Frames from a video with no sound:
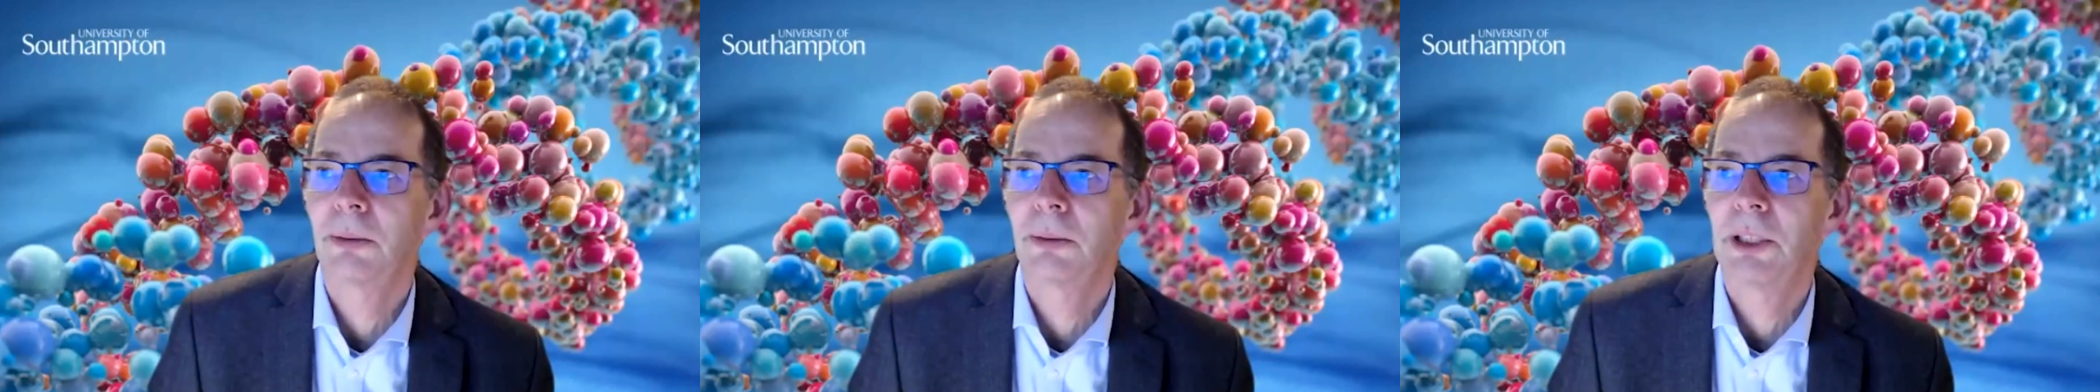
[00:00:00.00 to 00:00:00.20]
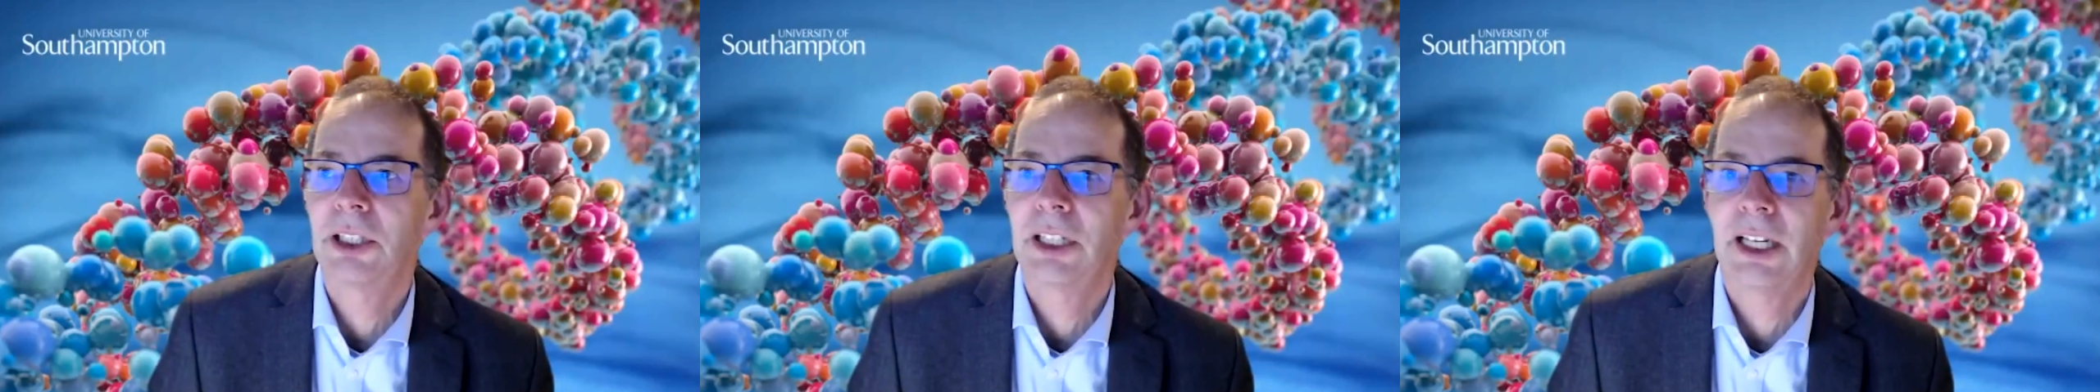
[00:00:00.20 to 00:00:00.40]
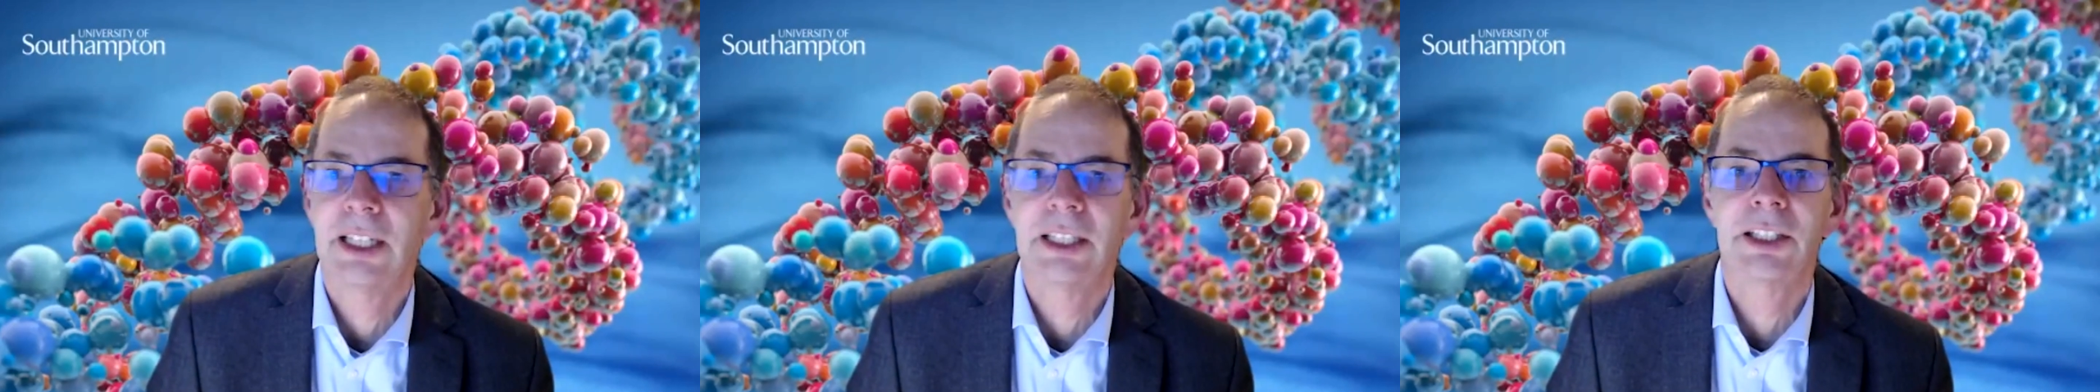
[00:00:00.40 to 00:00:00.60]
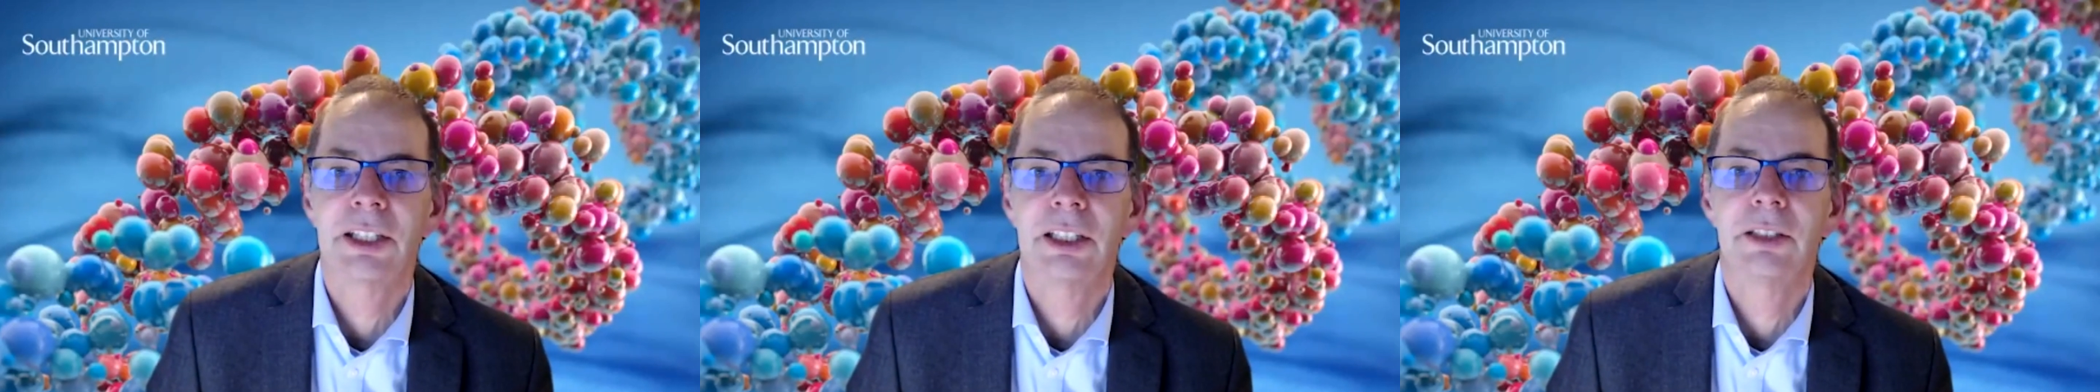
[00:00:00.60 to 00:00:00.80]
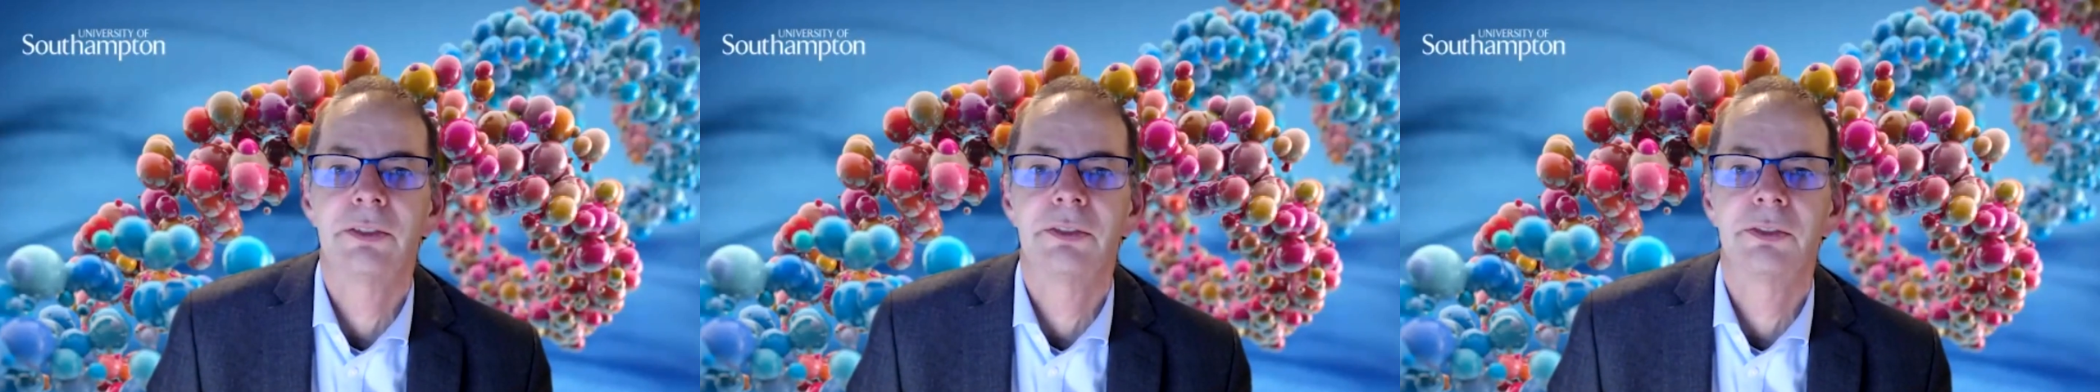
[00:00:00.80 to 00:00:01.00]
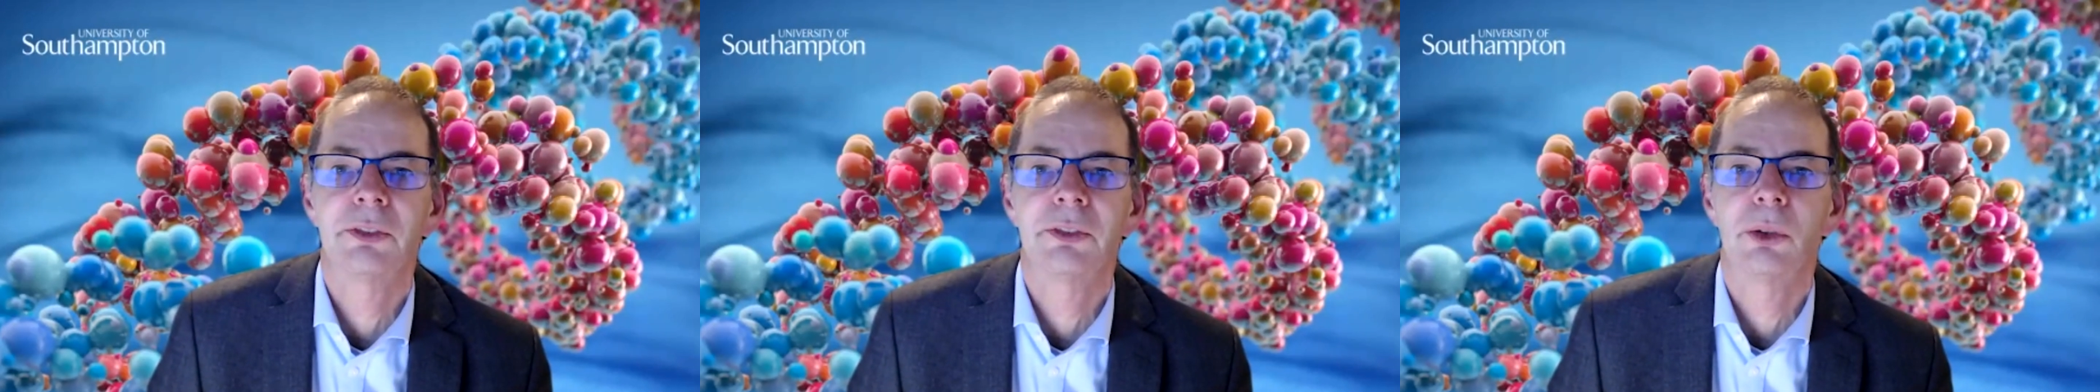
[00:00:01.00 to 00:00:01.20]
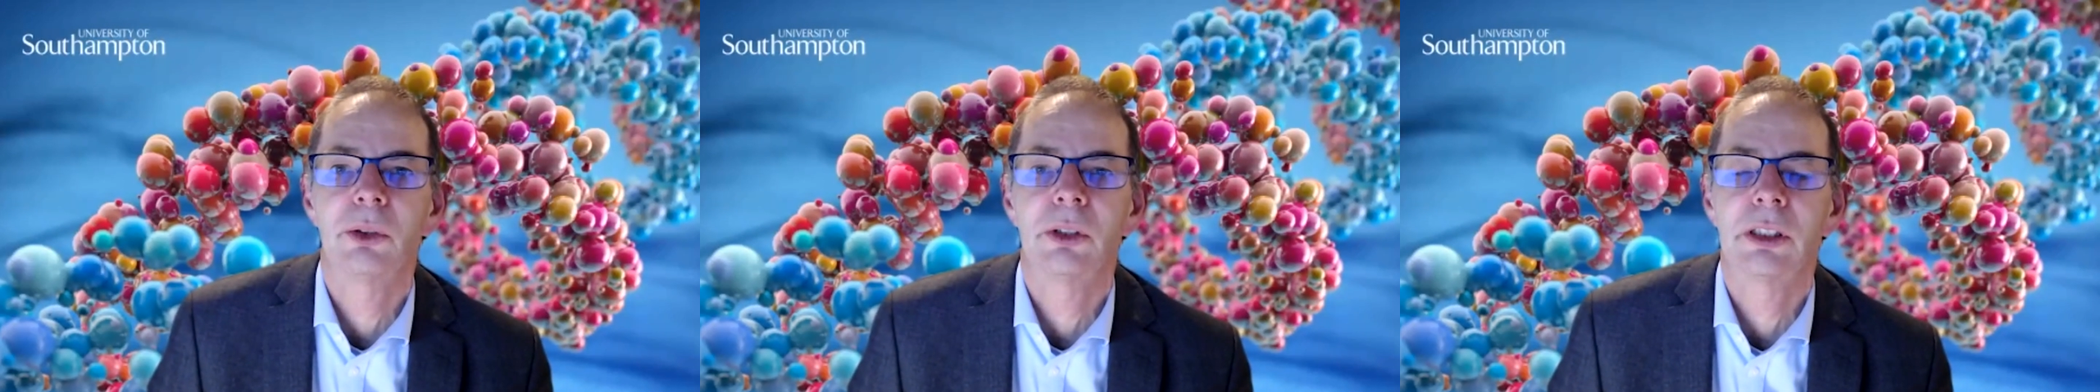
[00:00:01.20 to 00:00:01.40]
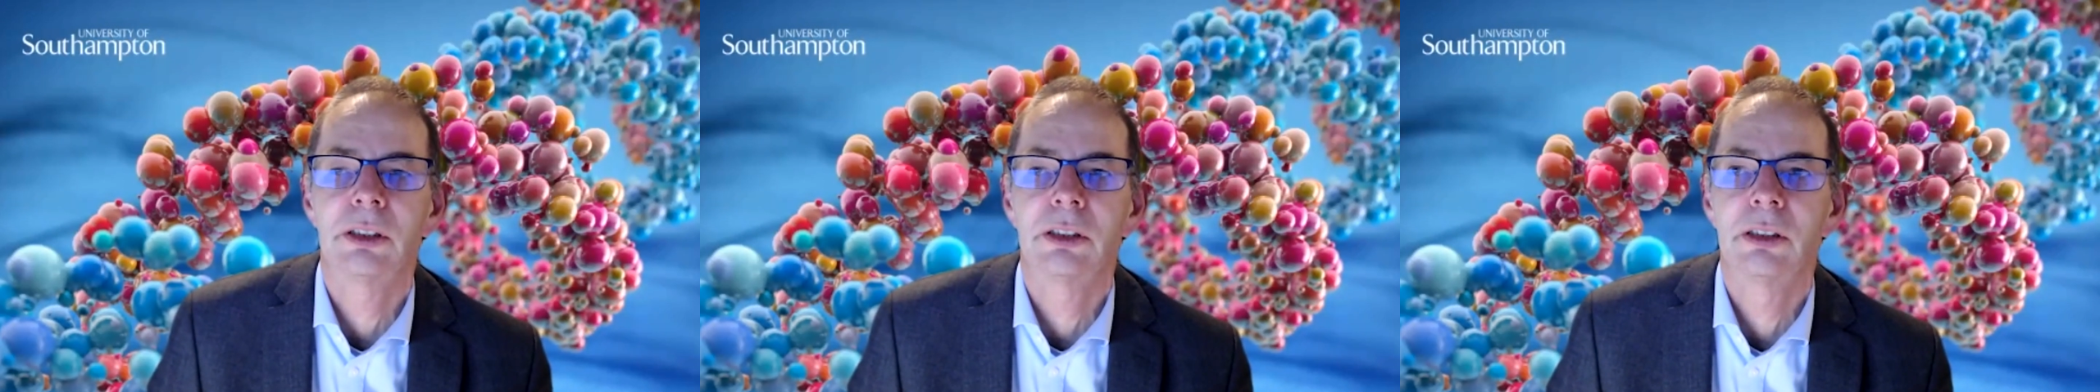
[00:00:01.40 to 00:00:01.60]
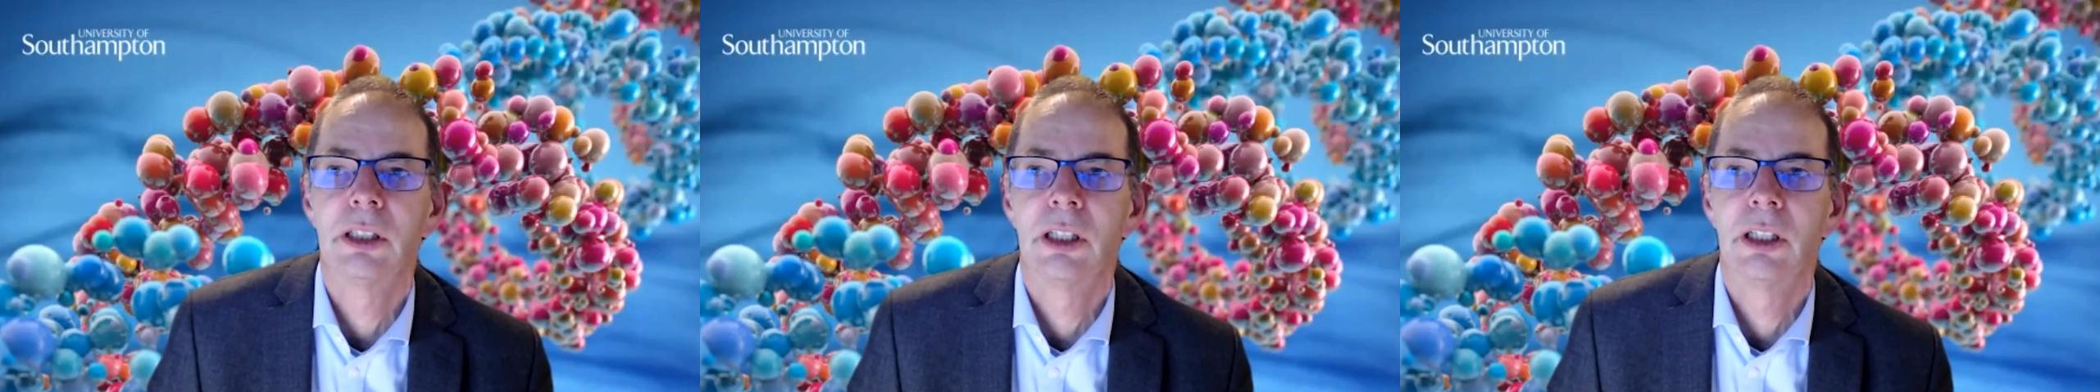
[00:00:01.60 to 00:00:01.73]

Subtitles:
being tested for a